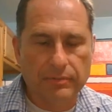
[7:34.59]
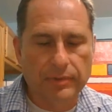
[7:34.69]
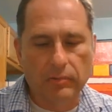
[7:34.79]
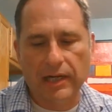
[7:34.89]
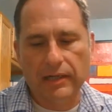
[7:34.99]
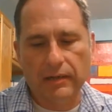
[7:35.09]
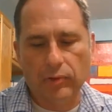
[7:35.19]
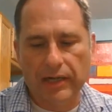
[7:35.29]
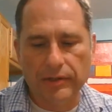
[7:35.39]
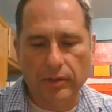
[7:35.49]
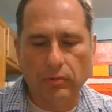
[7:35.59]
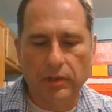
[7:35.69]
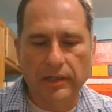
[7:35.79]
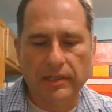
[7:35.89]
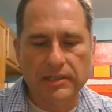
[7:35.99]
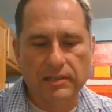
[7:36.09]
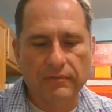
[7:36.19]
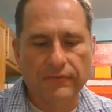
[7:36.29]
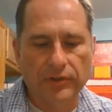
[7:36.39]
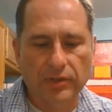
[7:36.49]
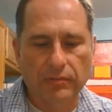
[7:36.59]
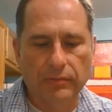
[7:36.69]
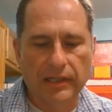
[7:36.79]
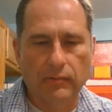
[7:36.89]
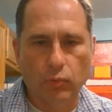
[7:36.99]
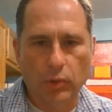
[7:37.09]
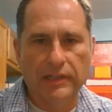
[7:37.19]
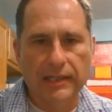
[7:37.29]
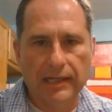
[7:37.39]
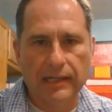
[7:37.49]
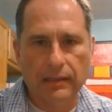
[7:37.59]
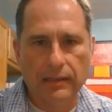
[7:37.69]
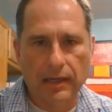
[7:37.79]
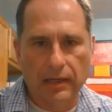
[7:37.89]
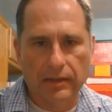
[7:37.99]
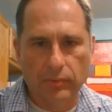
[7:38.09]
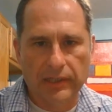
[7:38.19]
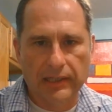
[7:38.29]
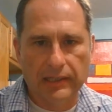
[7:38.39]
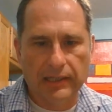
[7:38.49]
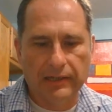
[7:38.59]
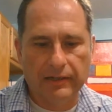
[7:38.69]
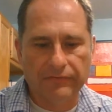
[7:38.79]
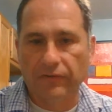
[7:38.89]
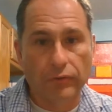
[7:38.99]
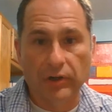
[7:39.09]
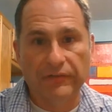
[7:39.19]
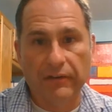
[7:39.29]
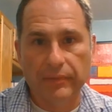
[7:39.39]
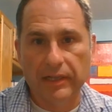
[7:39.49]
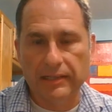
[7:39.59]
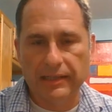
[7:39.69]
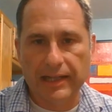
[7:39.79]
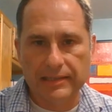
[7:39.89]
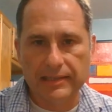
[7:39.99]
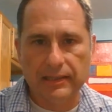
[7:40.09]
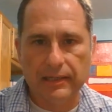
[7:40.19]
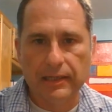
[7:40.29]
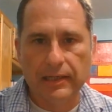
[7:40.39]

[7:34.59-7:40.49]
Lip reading: But what I don't want is for you to read it one day out of the week for 45 minutes and that's it.